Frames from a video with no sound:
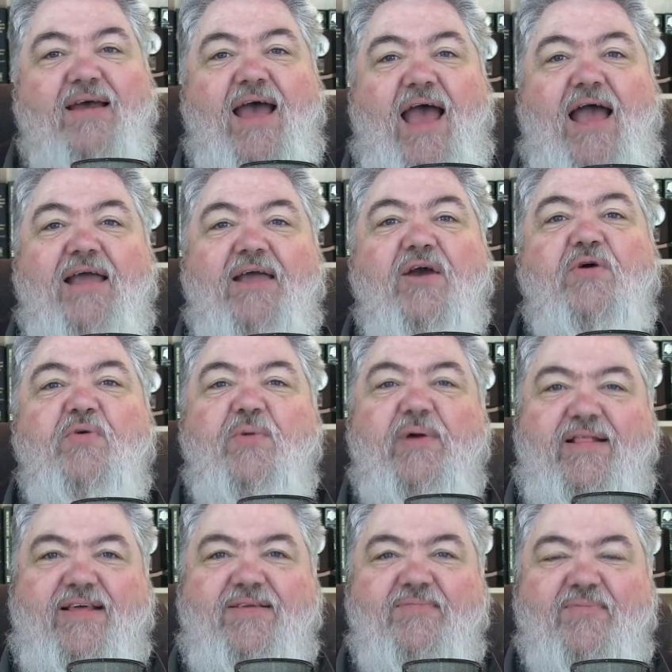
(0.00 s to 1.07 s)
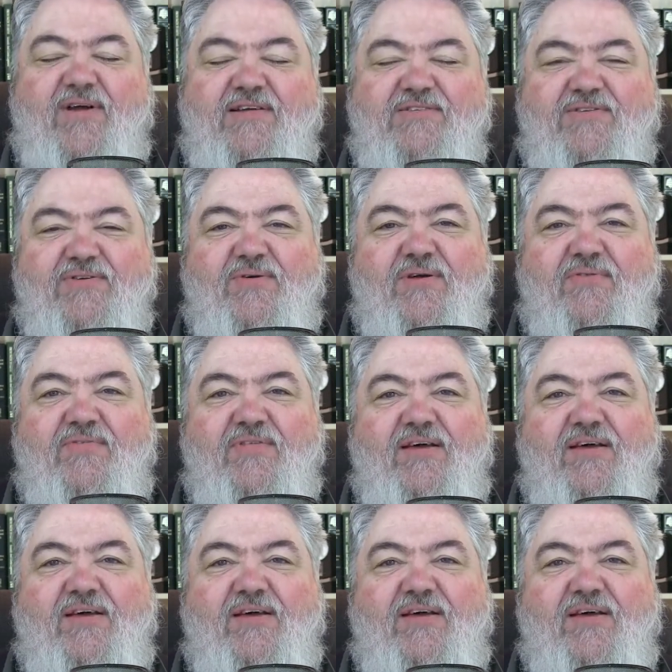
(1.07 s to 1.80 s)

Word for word: I go with it, praise the Lord. If